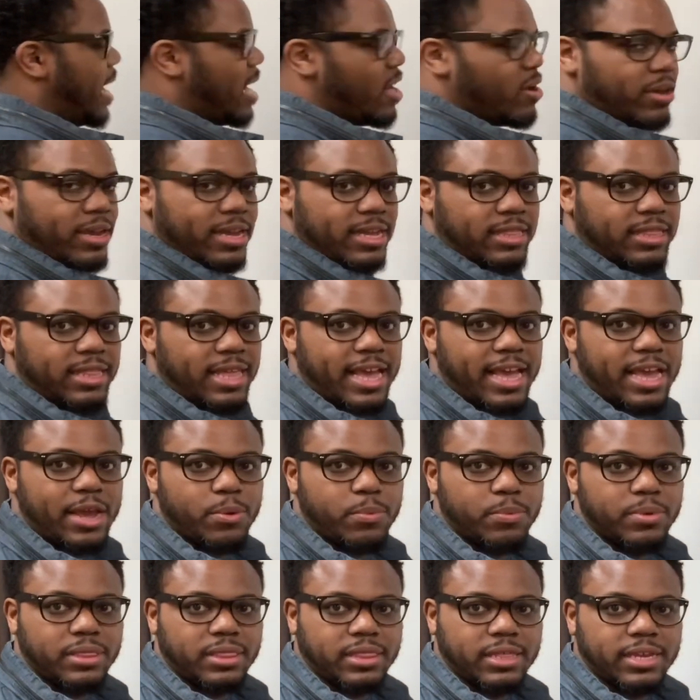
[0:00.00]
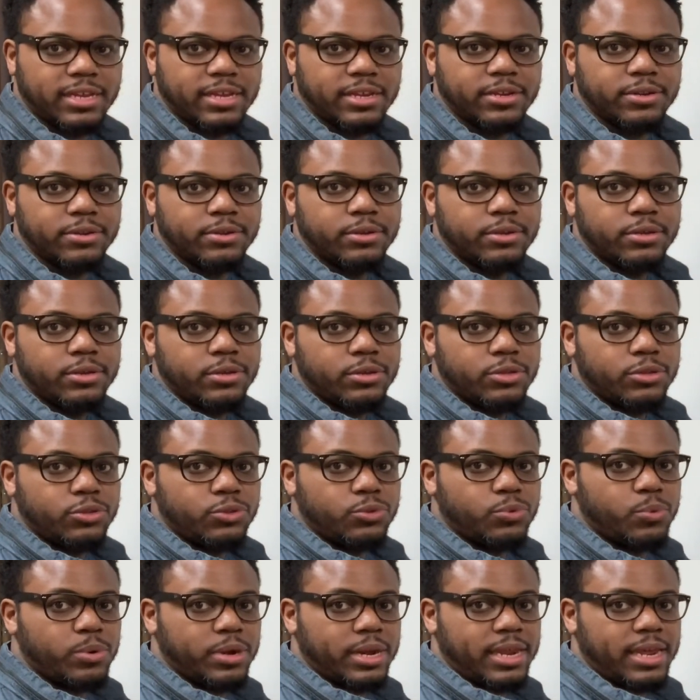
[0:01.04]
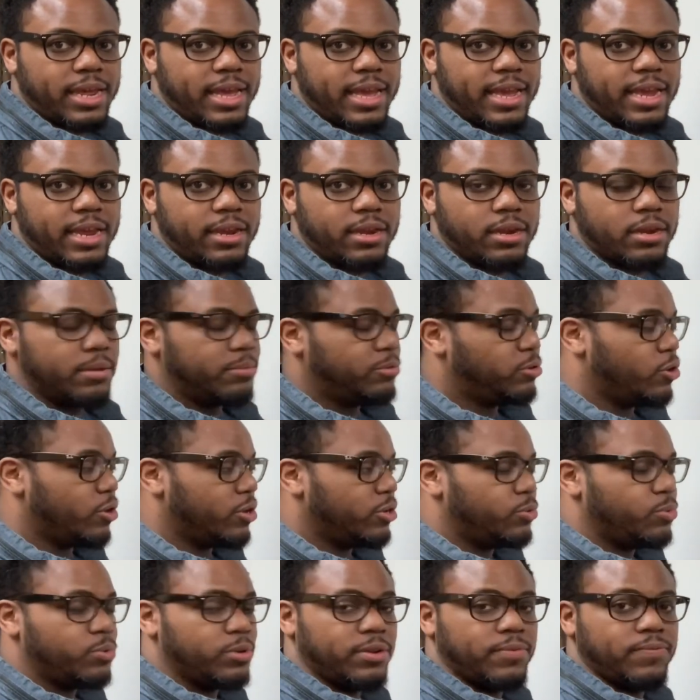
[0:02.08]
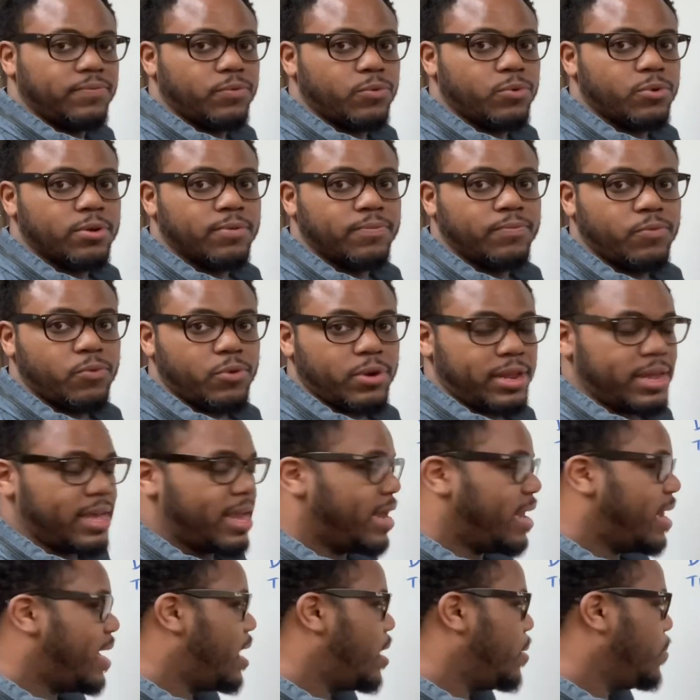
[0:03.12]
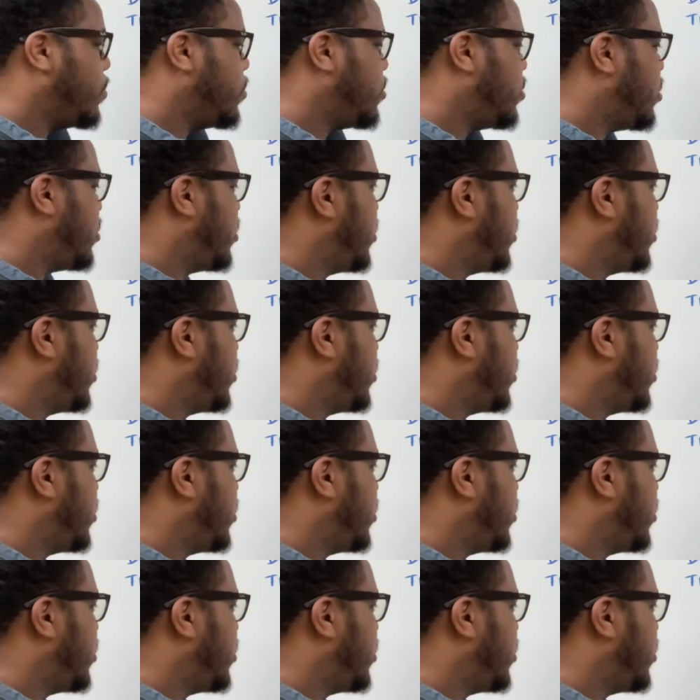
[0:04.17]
get that within 24 or 48 hours.